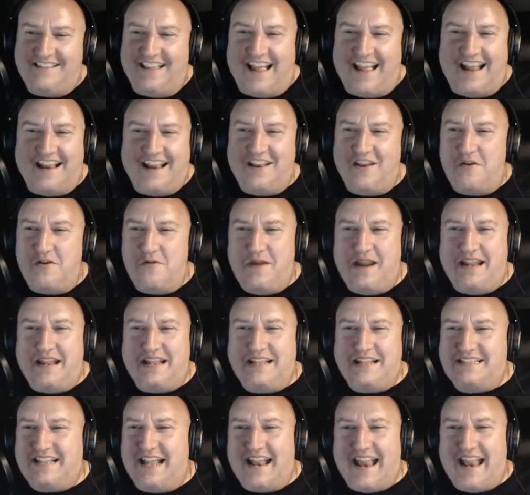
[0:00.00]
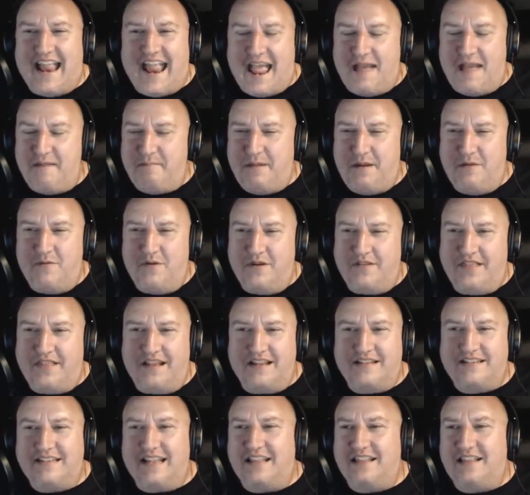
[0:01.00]
I know he's not happy with it.
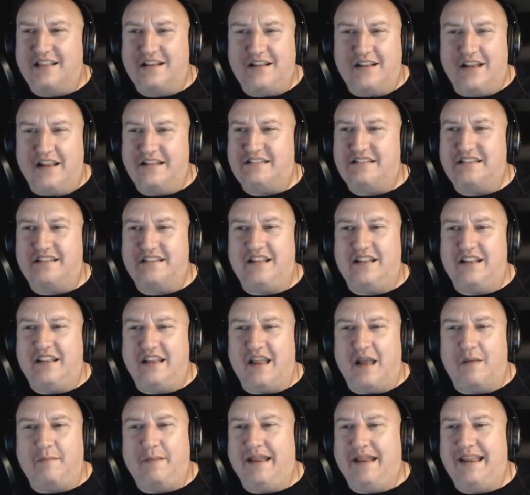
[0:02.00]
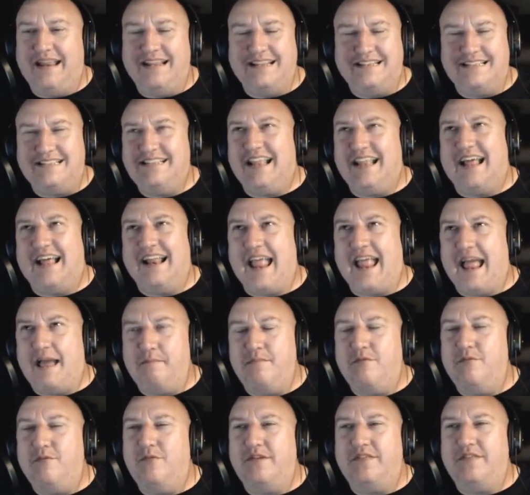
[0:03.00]
It's not he's not
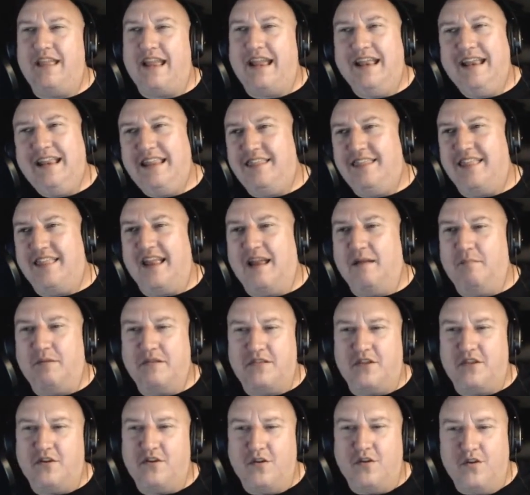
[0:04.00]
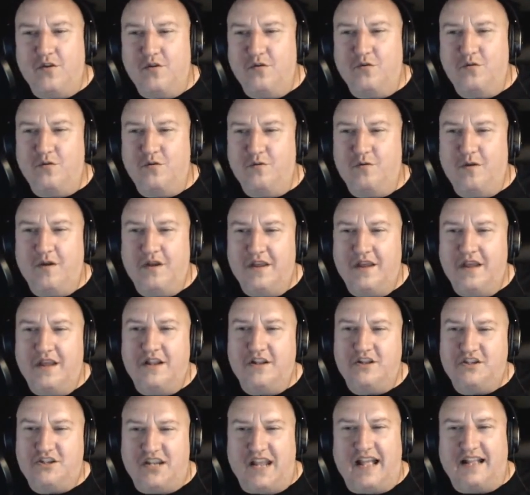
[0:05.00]
happy with anything but the new
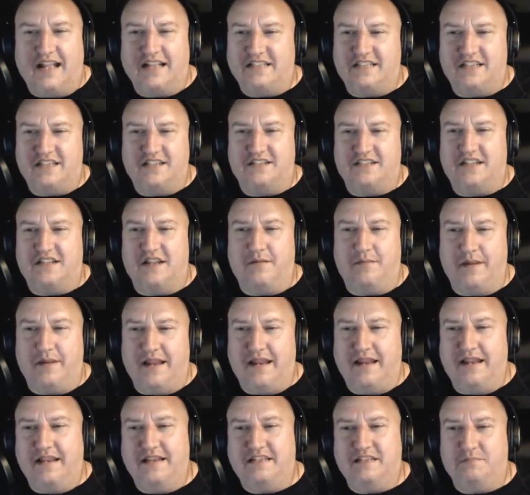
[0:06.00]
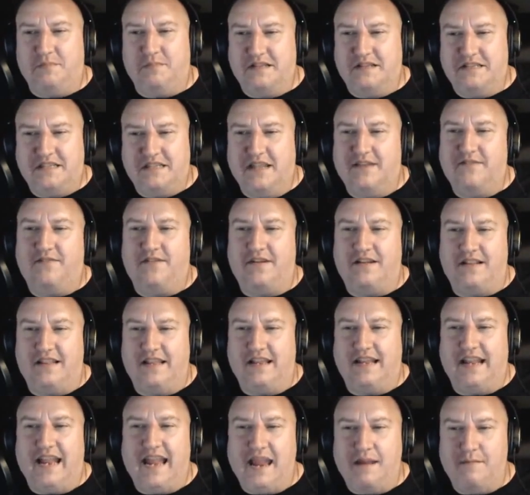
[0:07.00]
chat system he
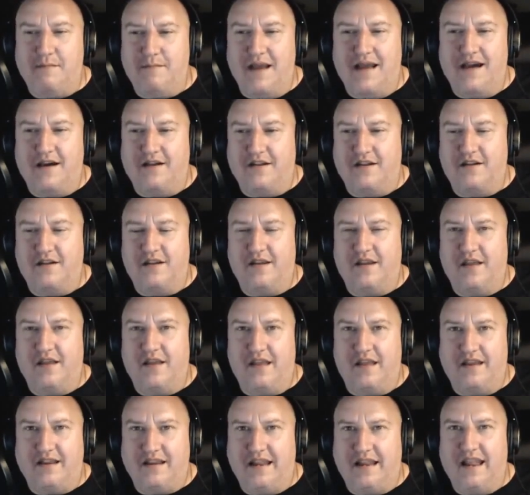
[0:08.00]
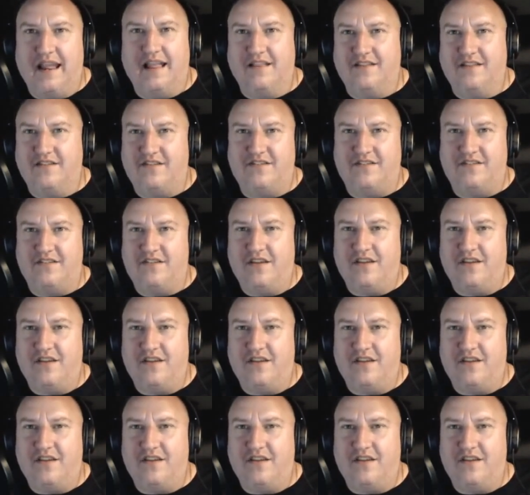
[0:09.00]
specifically came out against.